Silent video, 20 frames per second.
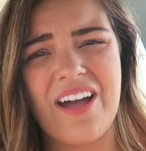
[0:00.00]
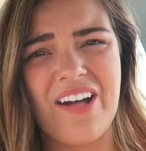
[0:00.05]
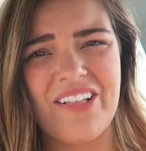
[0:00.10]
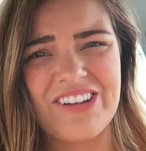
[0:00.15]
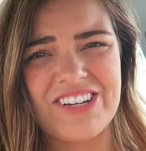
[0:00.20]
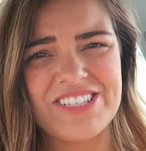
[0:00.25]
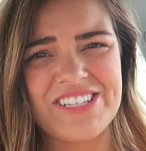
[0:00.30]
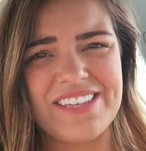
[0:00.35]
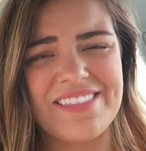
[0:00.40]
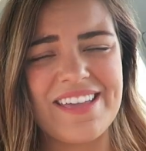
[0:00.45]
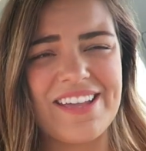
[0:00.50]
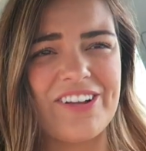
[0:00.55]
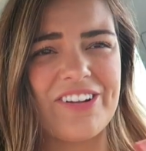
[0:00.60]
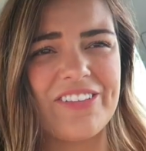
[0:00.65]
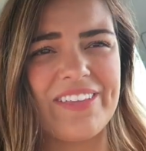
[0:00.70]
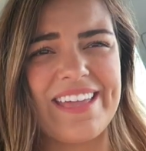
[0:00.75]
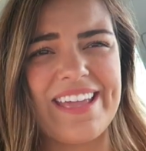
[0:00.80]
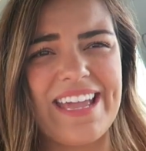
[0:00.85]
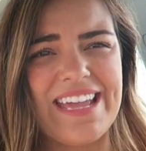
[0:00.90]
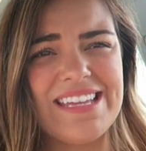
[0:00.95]
dollars, I think,
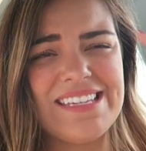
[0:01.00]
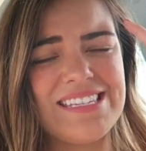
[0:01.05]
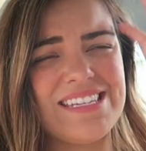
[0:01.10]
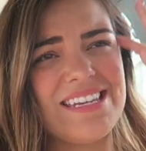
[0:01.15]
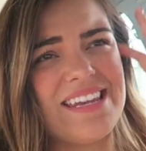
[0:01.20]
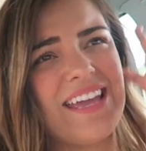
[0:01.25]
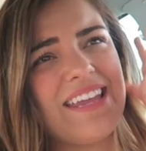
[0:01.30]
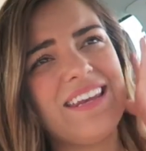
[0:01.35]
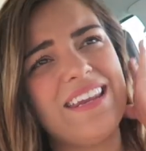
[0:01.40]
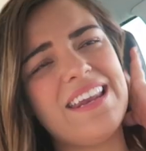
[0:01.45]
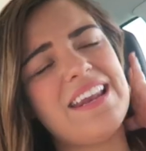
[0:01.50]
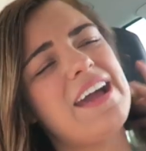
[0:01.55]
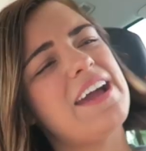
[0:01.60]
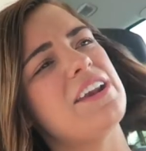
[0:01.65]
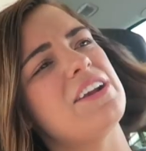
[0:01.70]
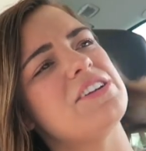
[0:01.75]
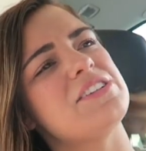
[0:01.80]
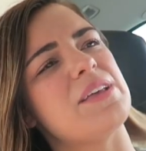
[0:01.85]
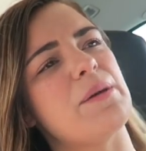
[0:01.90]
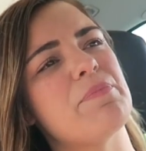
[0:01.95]
or like eighteen
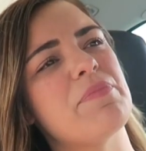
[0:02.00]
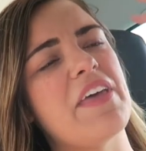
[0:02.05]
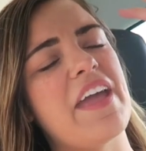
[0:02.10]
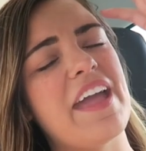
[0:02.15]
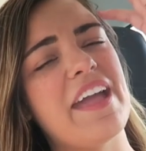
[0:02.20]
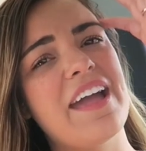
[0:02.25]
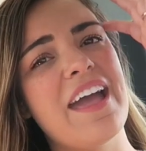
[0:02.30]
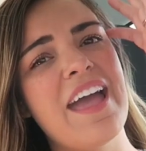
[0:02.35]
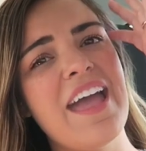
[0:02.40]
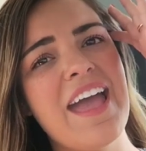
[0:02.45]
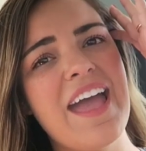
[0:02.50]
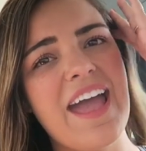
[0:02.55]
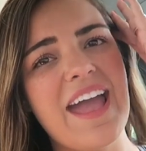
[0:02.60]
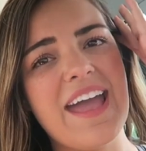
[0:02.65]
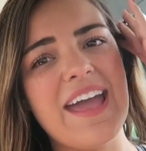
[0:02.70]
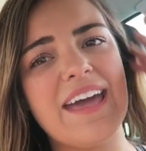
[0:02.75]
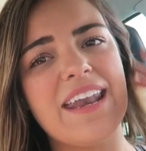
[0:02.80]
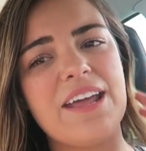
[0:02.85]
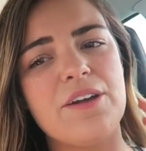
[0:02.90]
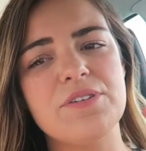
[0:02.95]
ninety-nine or something.
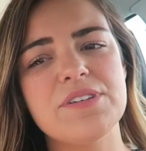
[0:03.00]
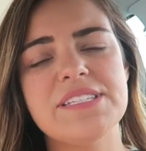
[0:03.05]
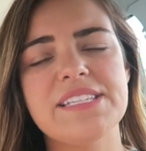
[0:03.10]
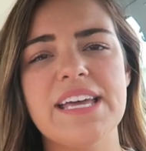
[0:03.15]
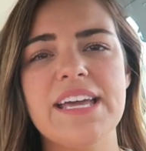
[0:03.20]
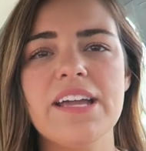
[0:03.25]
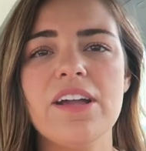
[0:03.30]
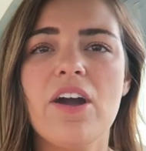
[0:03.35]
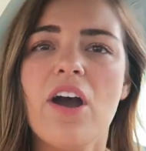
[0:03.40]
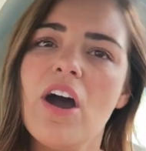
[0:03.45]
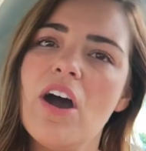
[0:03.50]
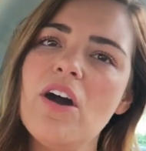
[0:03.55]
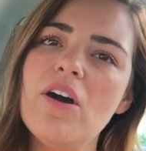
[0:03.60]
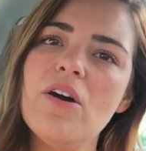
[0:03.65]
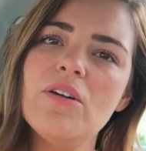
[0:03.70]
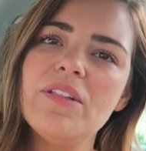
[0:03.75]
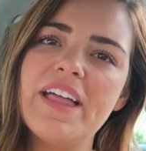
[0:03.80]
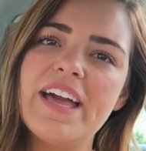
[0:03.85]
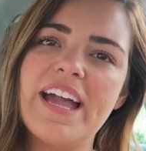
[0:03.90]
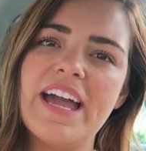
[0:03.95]
And I was like,
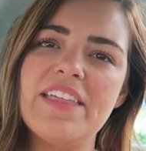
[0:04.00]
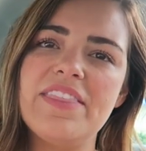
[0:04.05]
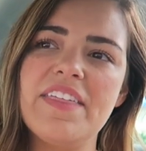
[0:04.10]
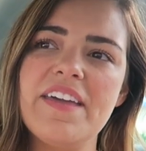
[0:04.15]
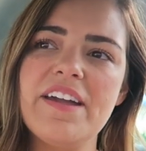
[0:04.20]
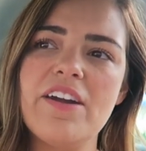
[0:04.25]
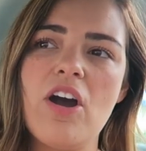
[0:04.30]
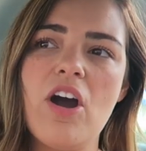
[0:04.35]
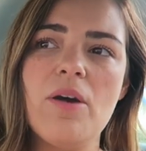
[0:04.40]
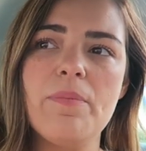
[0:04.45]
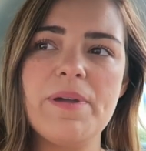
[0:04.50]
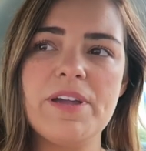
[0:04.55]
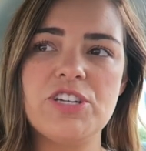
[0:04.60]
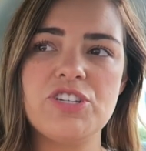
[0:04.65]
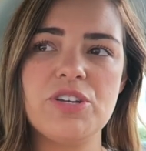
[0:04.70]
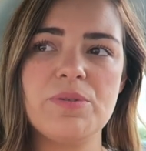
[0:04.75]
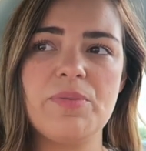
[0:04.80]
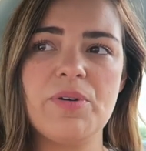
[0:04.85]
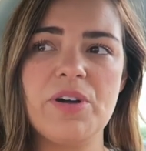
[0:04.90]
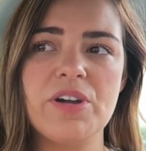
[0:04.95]
oh, like I think all
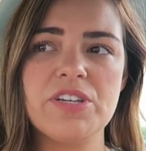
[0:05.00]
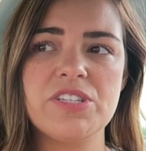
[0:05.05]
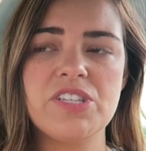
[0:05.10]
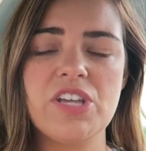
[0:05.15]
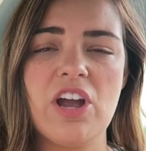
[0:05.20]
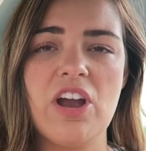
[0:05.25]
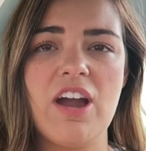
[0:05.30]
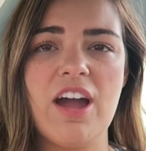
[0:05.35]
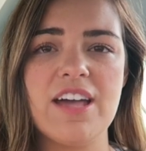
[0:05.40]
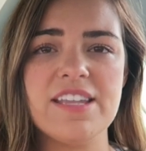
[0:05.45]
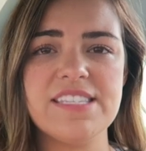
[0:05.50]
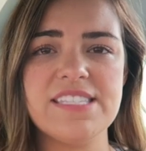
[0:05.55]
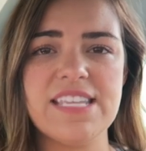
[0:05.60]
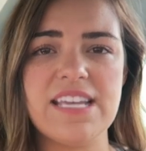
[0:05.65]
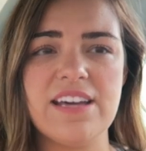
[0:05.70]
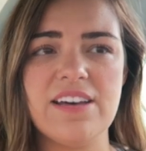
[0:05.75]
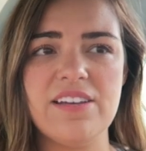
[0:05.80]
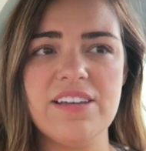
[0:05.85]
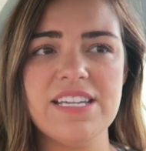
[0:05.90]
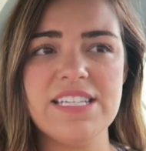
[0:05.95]
picture books are on
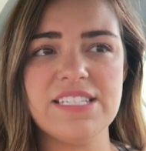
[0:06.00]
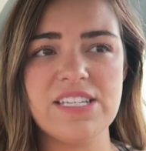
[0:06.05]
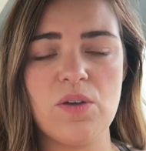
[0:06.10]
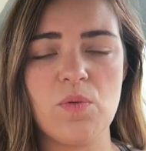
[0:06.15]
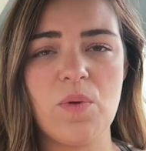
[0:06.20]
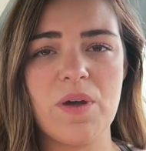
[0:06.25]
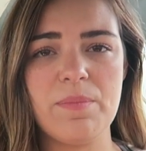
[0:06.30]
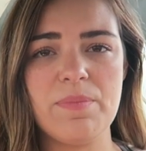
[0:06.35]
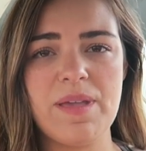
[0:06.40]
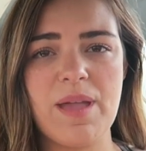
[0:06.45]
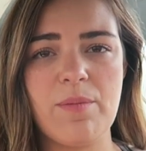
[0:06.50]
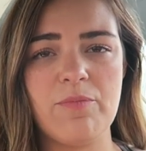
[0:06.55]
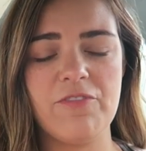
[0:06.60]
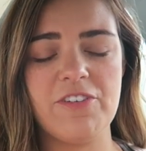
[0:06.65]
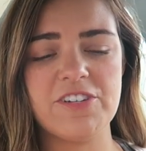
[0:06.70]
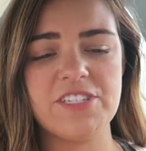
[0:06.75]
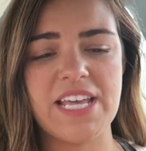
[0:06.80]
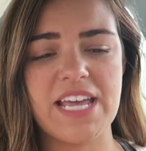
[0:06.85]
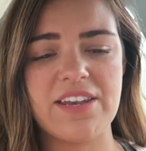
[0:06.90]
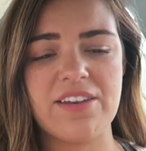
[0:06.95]
sale until one p m
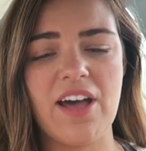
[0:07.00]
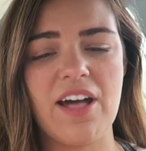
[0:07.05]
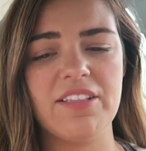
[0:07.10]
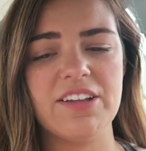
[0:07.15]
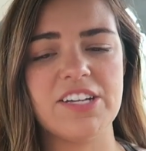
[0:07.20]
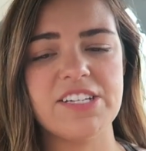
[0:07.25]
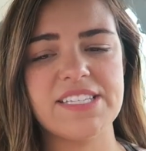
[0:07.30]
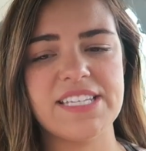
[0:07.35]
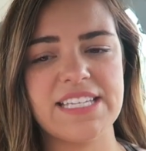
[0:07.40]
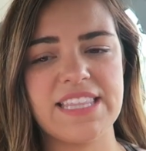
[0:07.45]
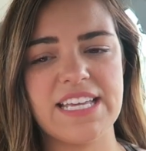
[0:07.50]
for ten dollars.